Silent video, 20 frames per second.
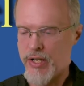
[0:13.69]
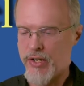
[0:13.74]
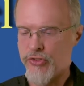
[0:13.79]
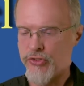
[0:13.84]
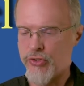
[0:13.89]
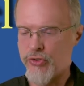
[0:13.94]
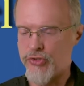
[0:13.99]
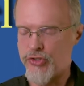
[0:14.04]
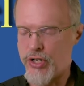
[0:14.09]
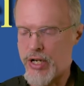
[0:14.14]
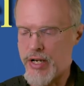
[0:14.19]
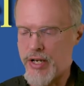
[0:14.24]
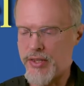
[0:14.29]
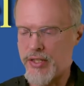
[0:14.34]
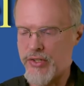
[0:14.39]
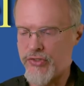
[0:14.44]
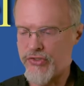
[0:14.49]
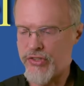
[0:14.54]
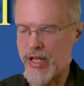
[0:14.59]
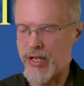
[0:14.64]
So
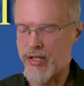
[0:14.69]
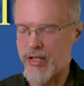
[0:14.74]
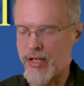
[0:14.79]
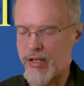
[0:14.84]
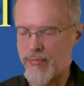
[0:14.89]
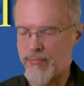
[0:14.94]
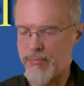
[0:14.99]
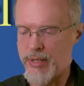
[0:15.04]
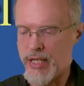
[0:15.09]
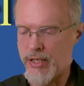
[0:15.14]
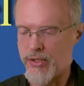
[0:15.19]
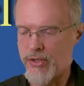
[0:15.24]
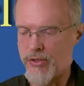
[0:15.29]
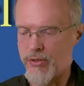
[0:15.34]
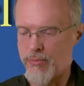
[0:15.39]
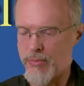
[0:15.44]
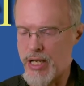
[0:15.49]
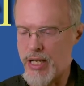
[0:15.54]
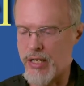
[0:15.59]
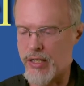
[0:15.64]
Jonathan said to him, "By
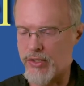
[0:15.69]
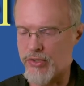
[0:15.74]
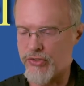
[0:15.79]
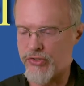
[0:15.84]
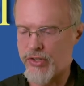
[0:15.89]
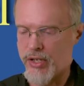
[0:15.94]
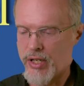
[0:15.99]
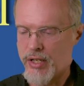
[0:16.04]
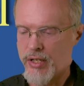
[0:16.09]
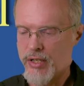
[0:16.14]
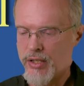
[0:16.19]
no means.